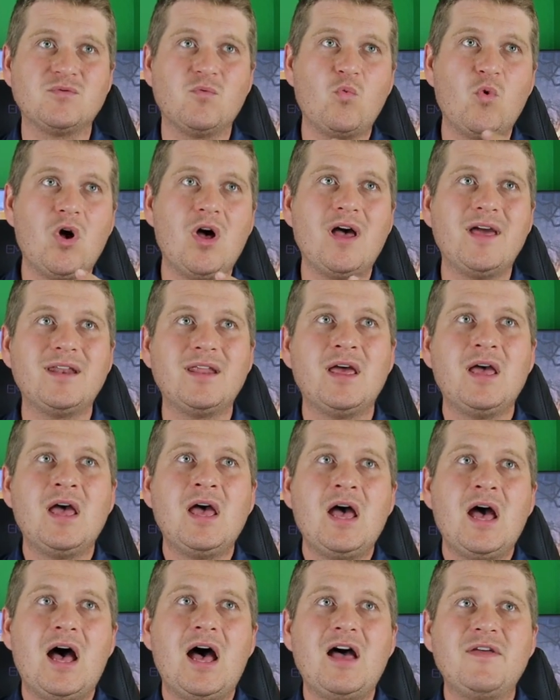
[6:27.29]
One,
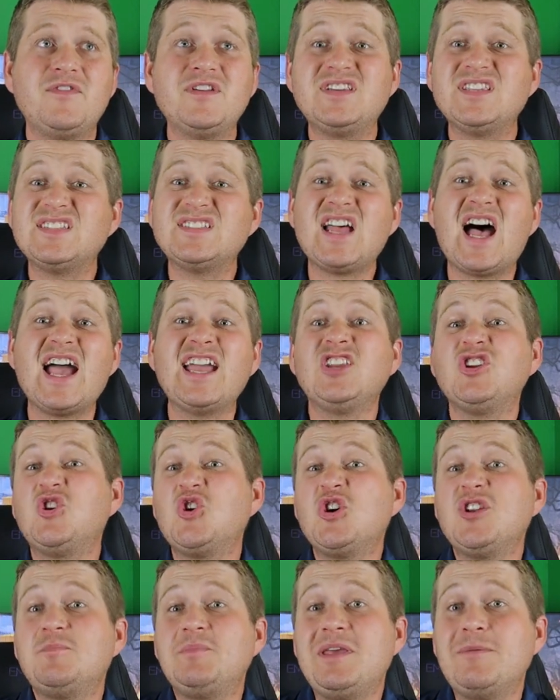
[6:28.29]
the design
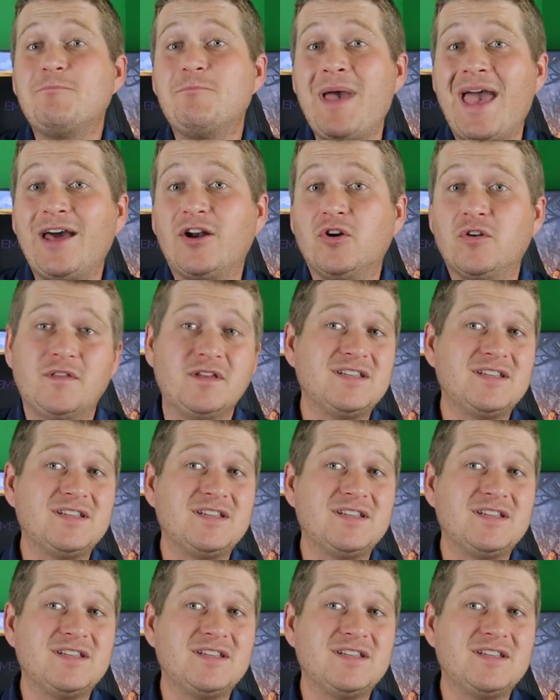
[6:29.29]
could be better.